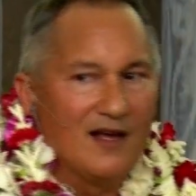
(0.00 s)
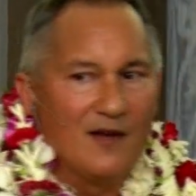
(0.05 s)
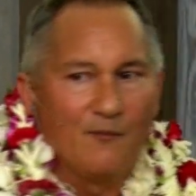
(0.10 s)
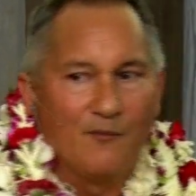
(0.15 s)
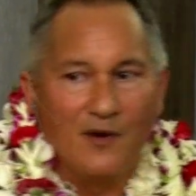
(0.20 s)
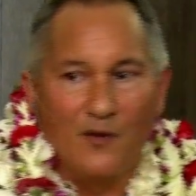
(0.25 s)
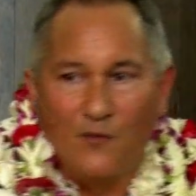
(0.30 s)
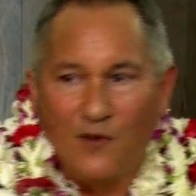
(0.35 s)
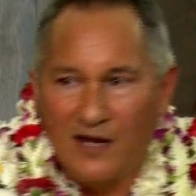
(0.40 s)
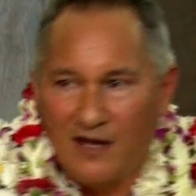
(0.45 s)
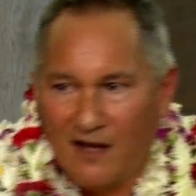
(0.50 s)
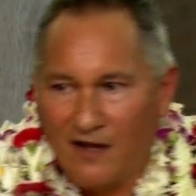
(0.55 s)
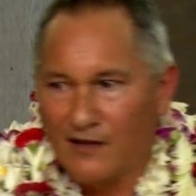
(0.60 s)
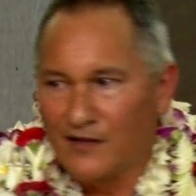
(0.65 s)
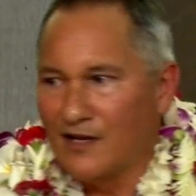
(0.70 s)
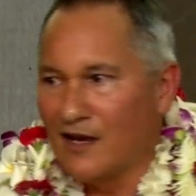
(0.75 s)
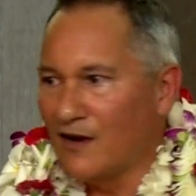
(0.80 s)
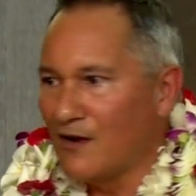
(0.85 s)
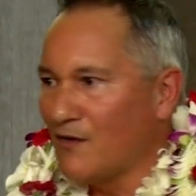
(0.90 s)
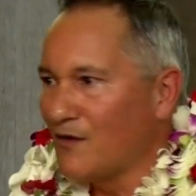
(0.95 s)
But we all
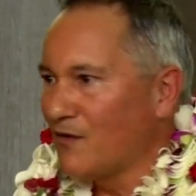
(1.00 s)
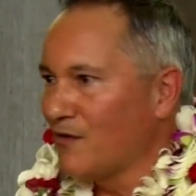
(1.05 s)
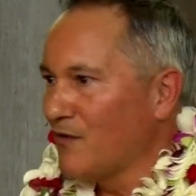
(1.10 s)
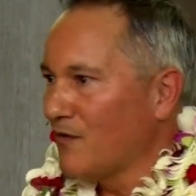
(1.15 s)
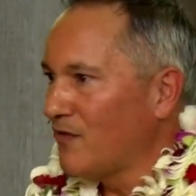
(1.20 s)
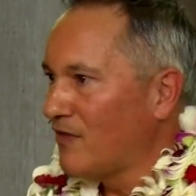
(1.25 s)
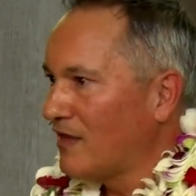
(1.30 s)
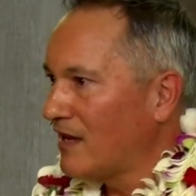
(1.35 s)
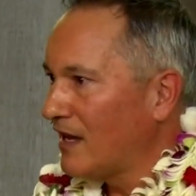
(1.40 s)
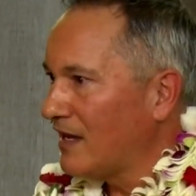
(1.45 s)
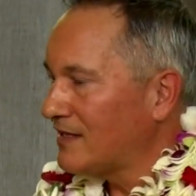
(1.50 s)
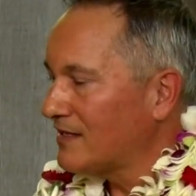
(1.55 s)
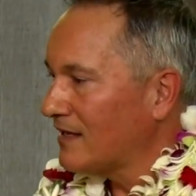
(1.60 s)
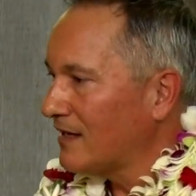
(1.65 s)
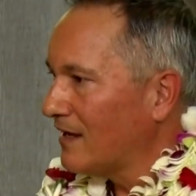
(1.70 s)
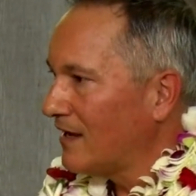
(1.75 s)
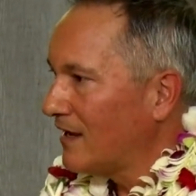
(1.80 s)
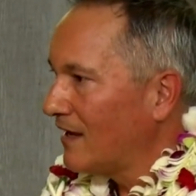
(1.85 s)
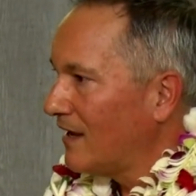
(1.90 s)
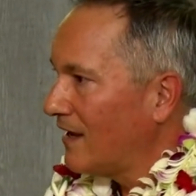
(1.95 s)
know that
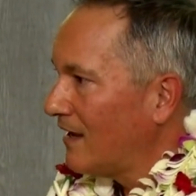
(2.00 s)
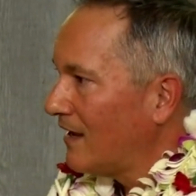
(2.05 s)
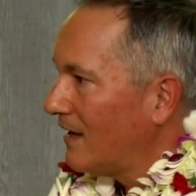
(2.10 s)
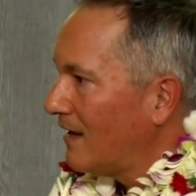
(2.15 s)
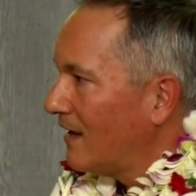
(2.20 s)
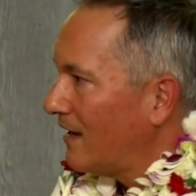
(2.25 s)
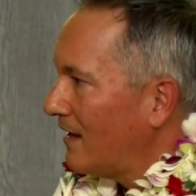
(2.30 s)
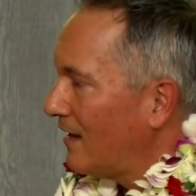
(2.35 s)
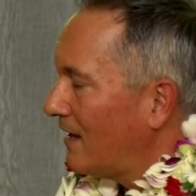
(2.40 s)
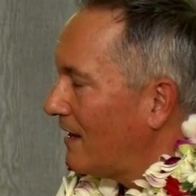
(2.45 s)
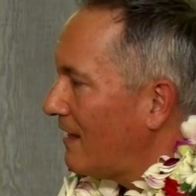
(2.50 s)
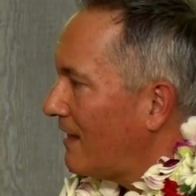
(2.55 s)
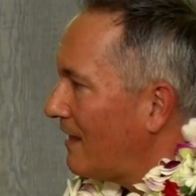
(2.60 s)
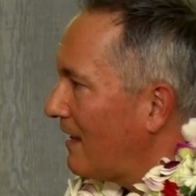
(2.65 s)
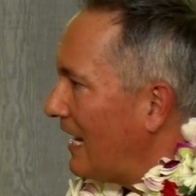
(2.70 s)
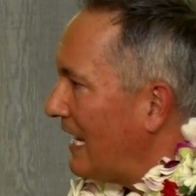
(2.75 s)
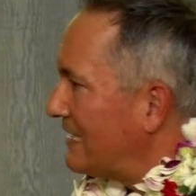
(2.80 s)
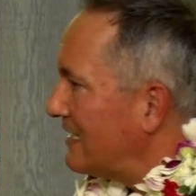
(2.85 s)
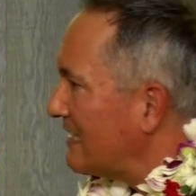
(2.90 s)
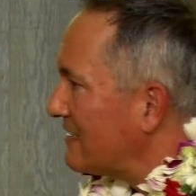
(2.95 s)

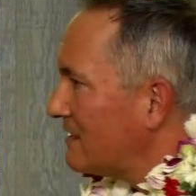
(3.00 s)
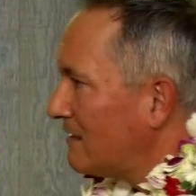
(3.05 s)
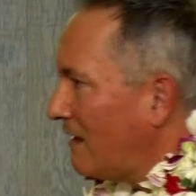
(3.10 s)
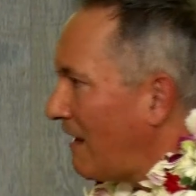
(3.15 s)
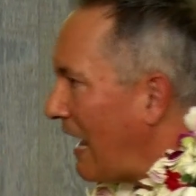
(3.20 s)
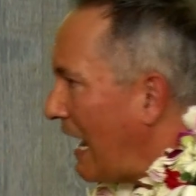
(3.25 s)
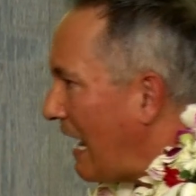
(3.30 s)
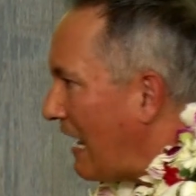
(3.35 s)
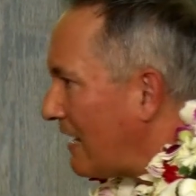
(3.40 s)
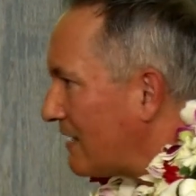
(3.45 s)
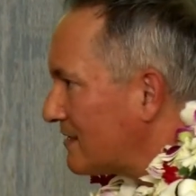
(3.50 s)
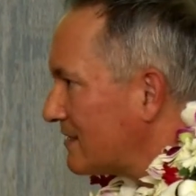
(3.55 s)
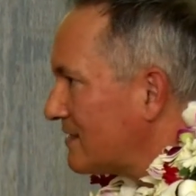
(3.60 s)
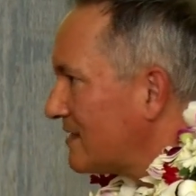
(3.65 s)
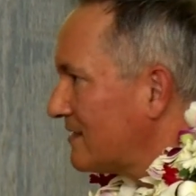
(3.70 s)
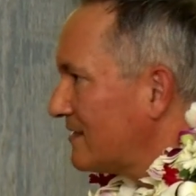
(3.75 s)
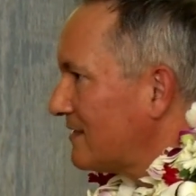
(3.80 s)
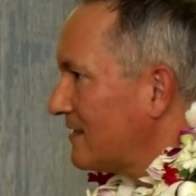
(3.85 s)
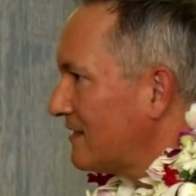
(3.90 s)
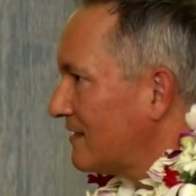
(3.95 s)
it doesn't
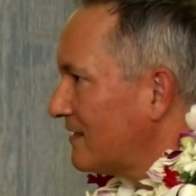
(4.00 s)
last.